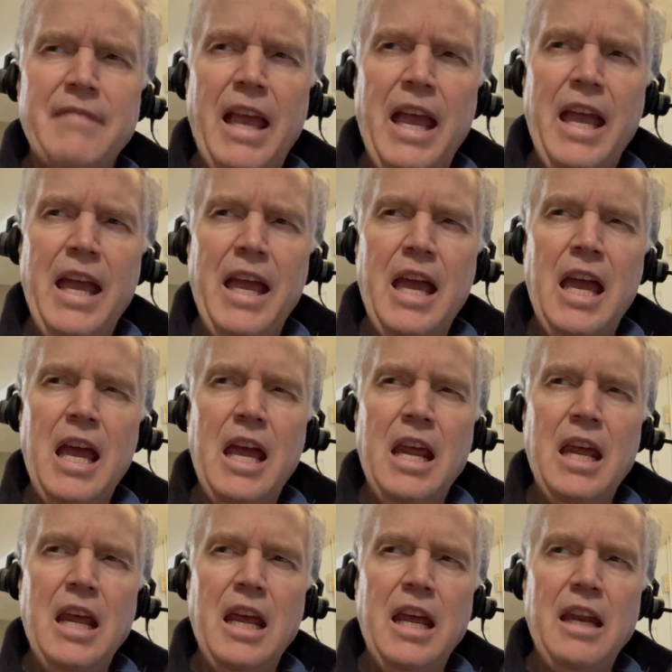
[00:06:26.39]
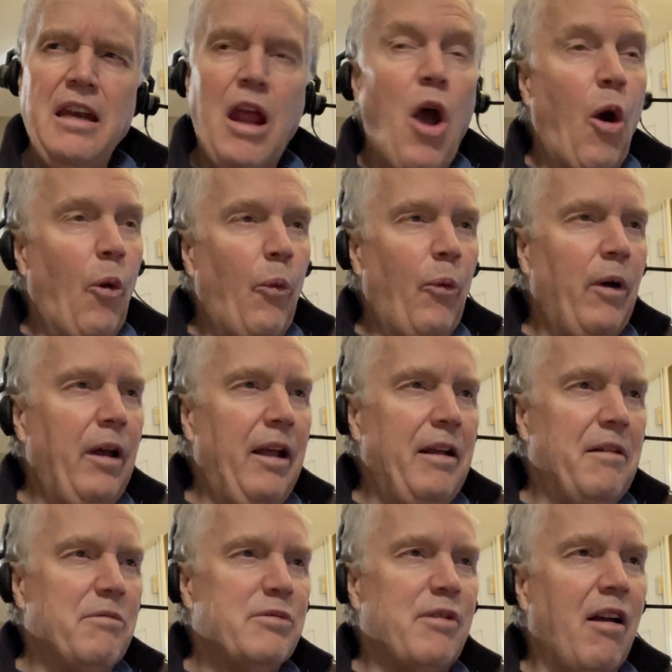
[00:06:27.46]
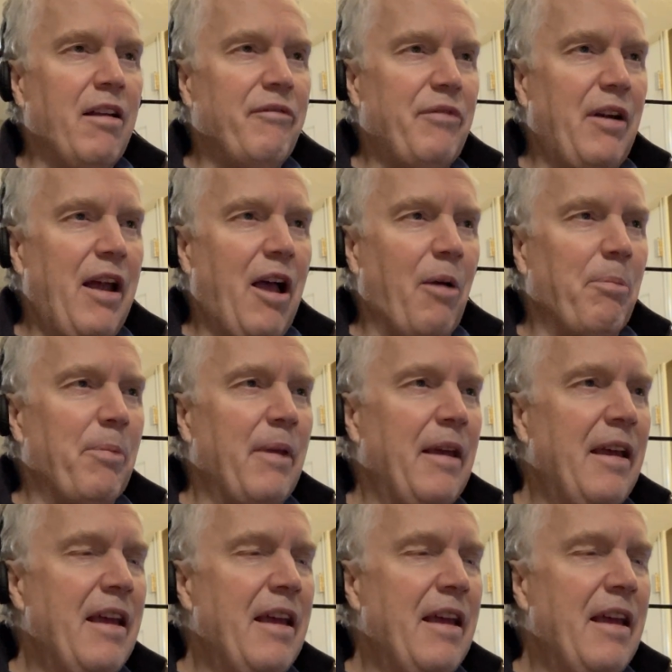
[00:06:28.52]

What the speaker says: No, he was calling for help.